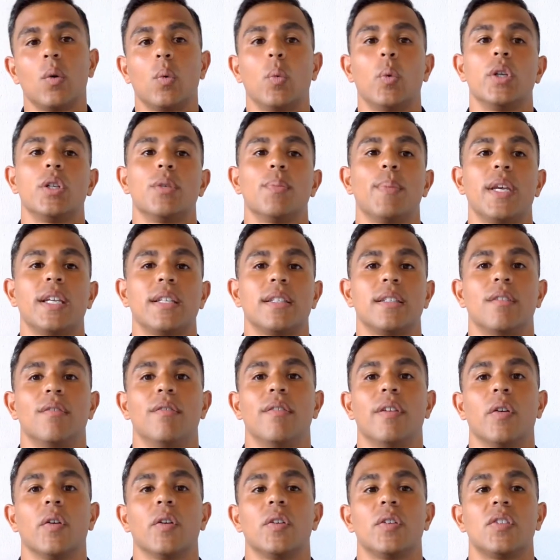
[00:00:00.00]
which makes it
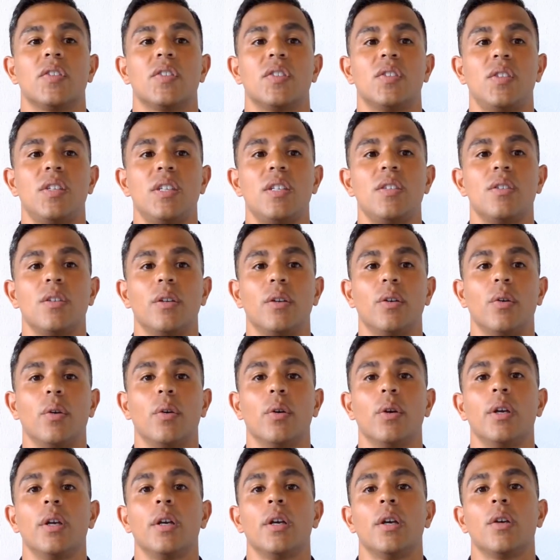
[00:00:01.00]
very seasonal.